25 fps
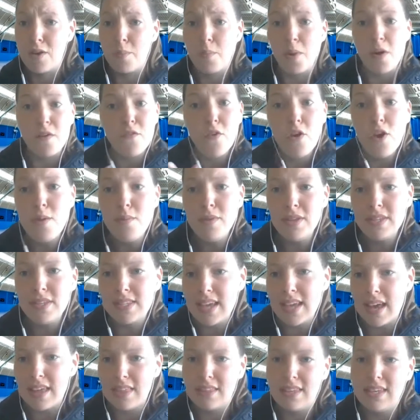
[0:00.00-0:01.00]

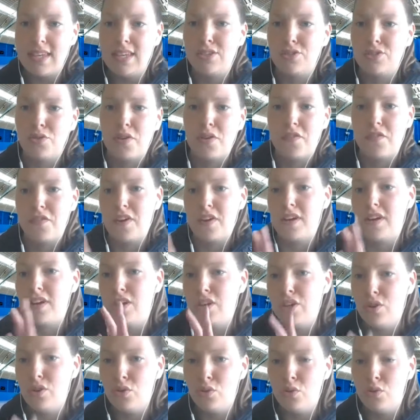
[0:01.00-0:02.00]
performance athletes or for,
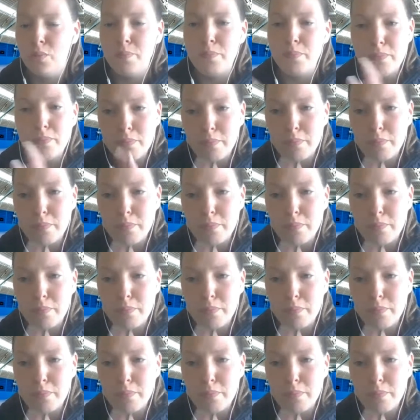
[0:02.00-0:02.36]
you know,